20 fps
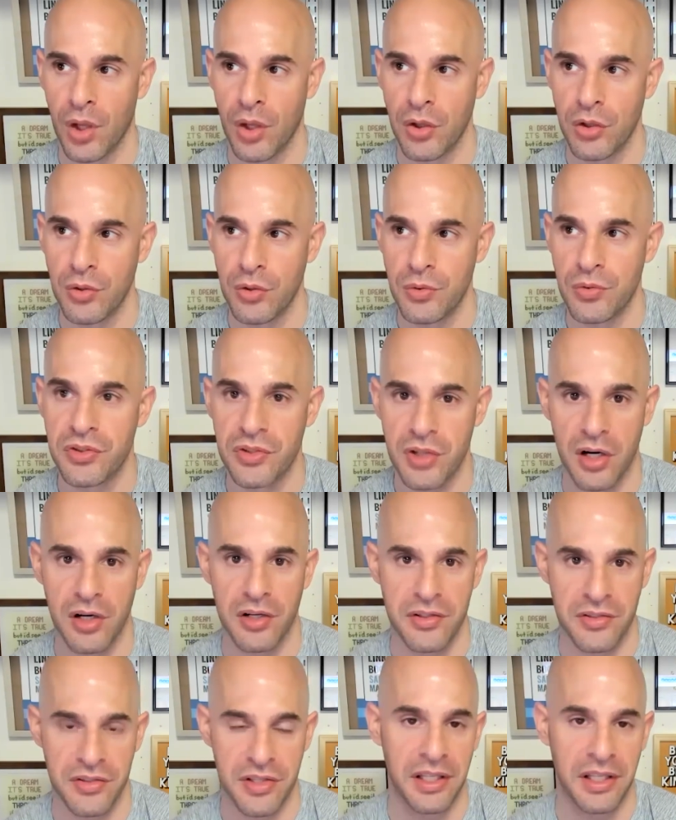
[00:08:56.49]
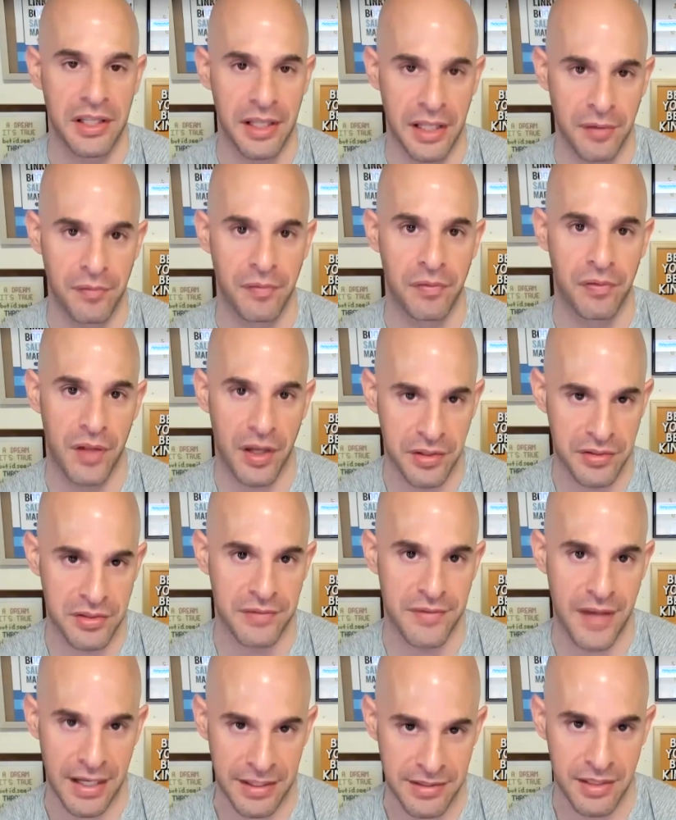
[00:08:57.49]
you start seeing an influx of
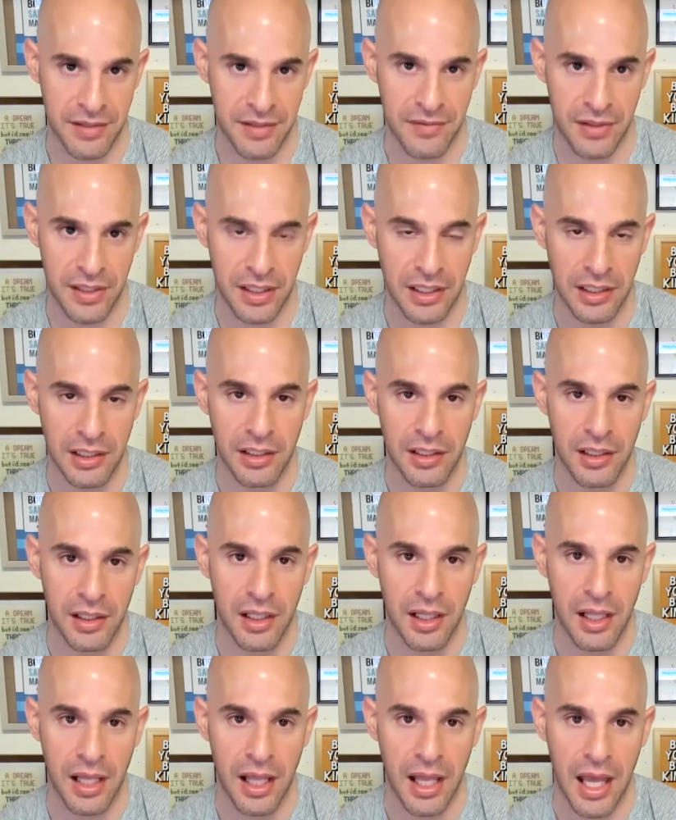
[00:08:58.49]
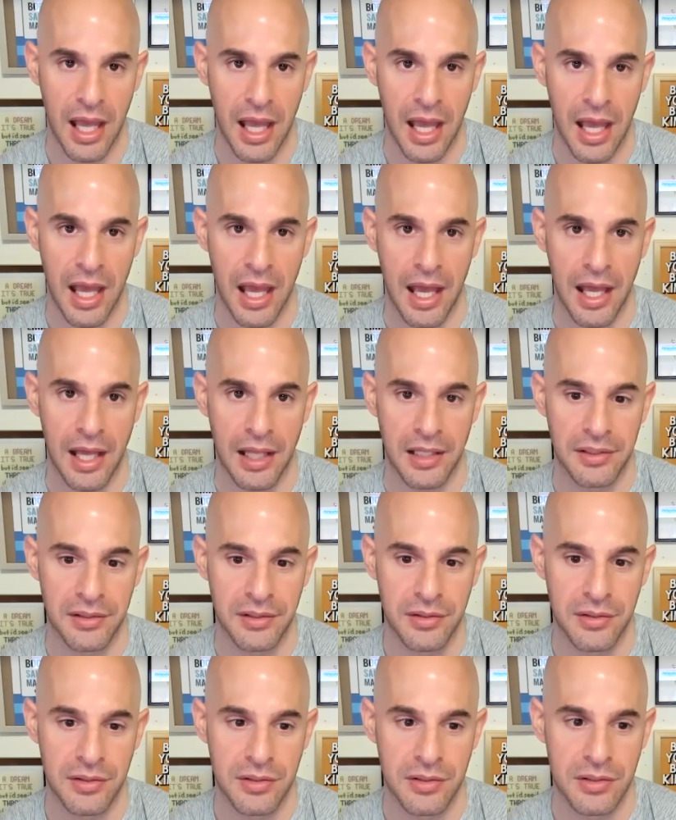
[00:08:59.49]
activity.
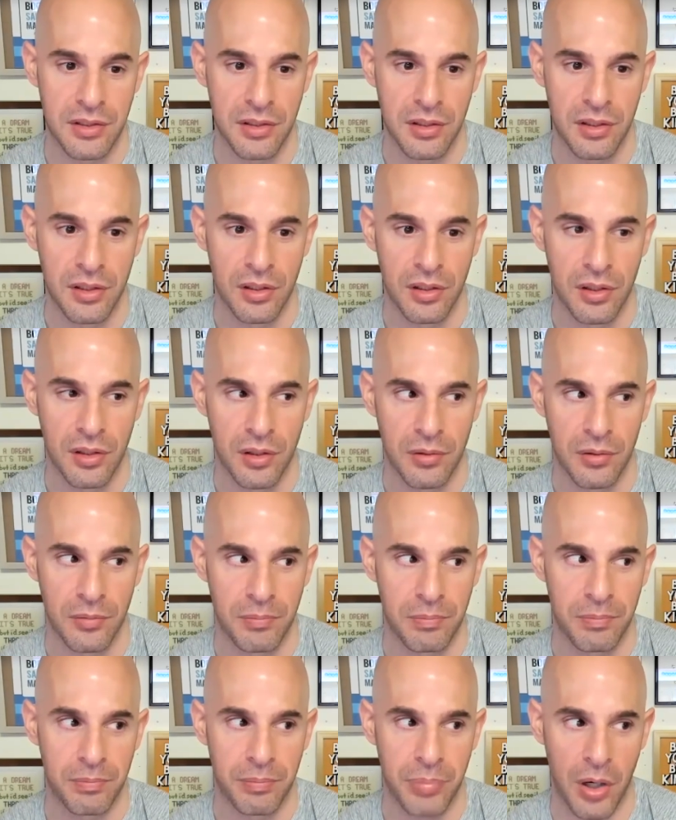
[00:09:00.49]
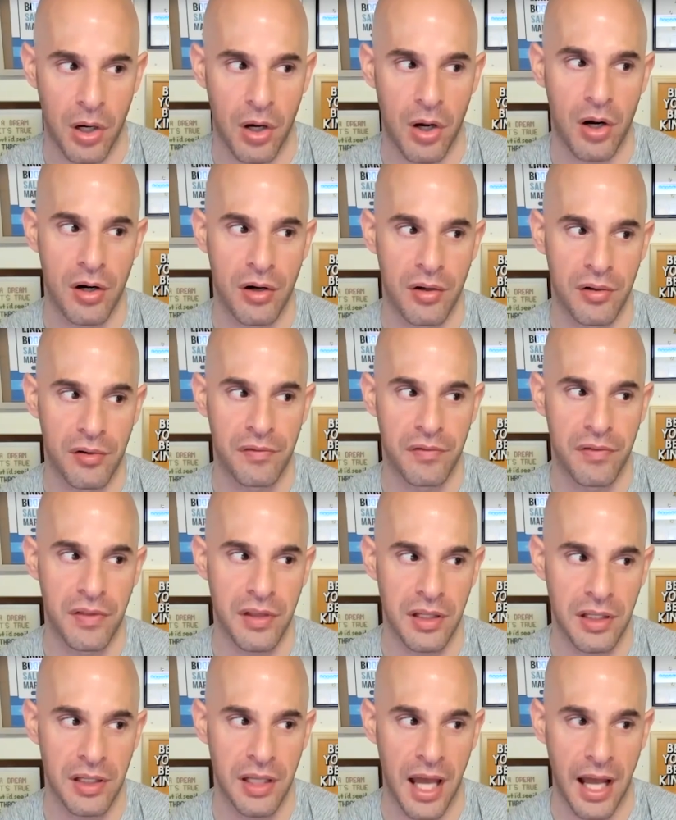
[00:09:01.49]
And part of
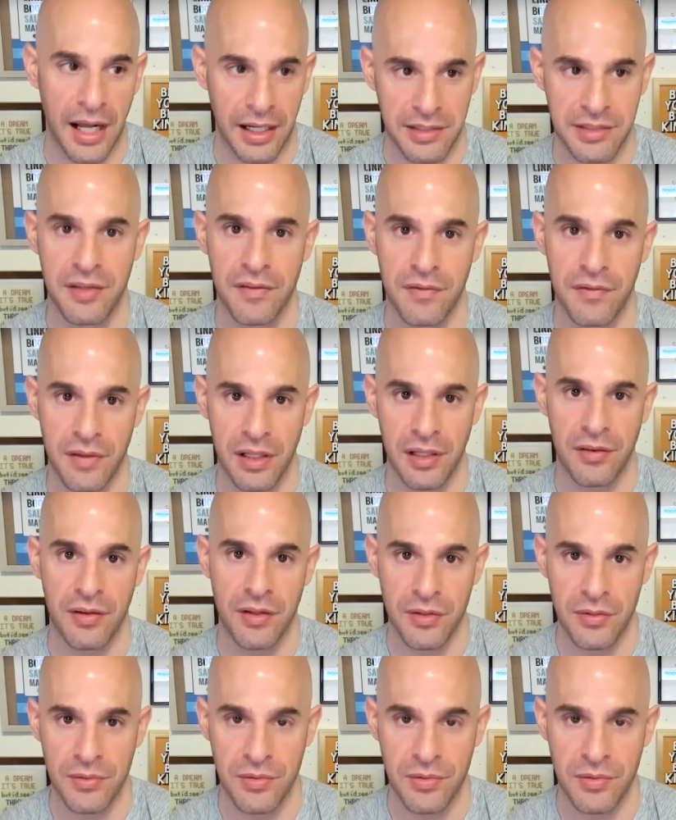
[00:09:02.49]
the activity that you